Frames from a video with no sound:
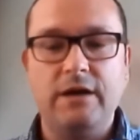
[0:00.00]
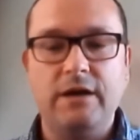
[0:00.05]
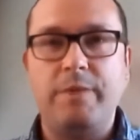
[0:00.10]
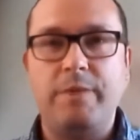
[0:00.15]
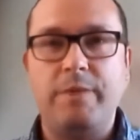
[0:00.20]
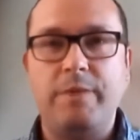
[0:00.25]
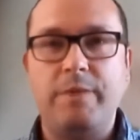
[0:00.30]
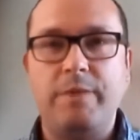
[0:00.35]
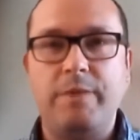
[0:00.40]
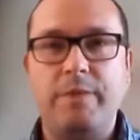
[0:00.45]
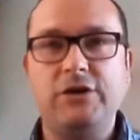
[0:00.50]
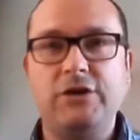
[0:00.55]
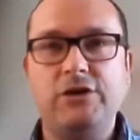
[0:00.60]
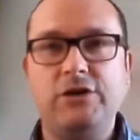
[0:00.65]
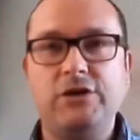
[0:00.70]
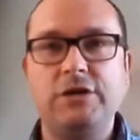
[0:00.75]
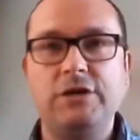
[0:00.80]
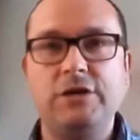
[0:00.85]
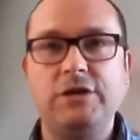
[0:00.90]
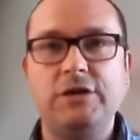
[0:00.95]
for the
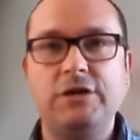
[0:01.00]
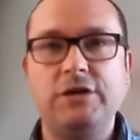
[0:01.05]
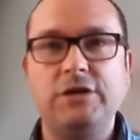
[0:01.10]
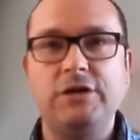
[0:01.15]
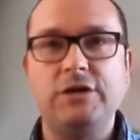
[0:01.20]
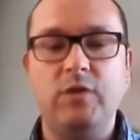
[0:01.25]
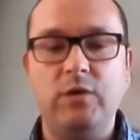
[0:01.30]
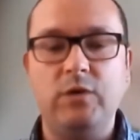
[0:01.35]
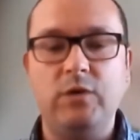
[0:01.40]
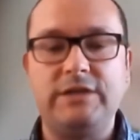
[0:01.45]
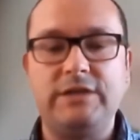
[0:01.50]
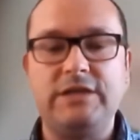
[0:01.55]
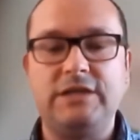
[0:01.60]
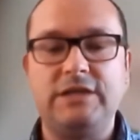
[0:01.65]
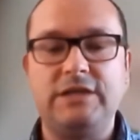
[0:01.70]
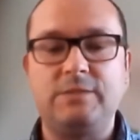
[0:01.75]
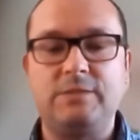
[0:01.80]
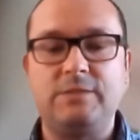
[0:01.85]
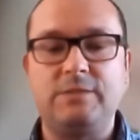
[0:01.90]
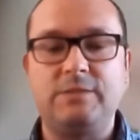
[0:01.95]
patience and
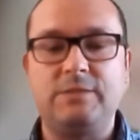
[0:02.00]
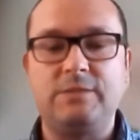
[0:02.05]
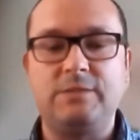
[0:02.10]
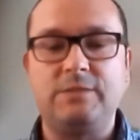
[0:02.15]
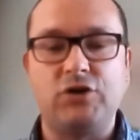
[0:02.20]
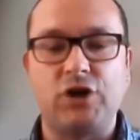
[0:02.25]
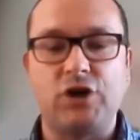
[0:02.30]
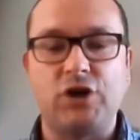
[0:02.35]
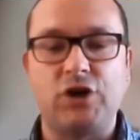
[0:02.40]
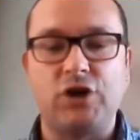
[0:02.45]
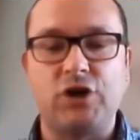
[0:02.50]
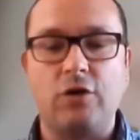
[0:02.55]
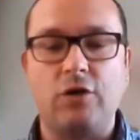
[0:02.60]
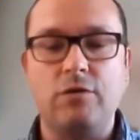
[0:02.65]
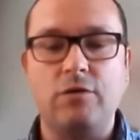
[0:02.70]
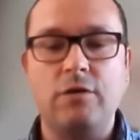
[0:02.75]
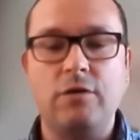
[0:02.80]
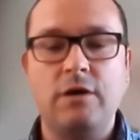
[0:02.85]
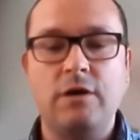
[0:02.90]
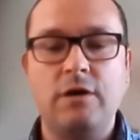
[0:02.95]
community spirit they've
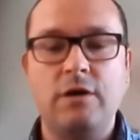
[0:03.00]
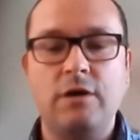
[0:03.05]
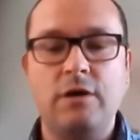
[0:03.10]
shown